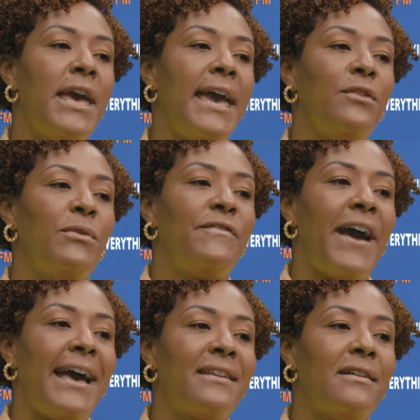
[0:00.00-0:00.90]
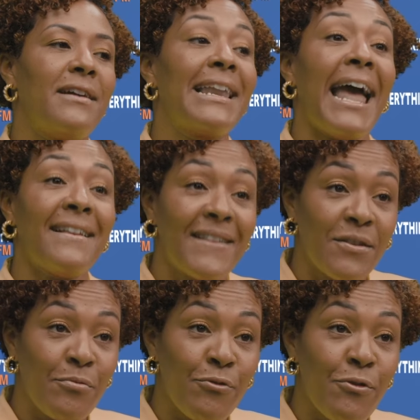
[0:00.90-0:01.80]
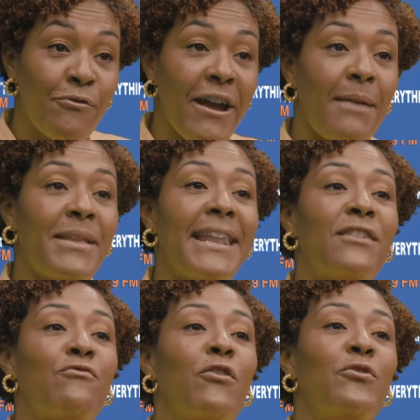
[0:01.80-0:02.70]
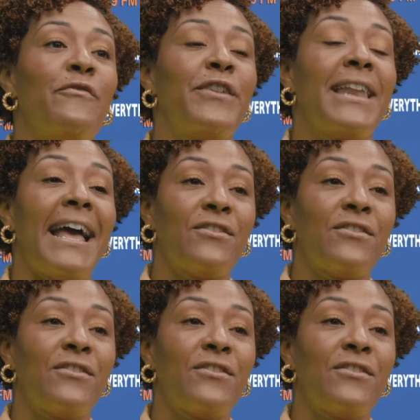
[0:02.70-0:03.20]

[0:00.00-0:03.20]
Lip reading: and we've had a glasses program that has run over the last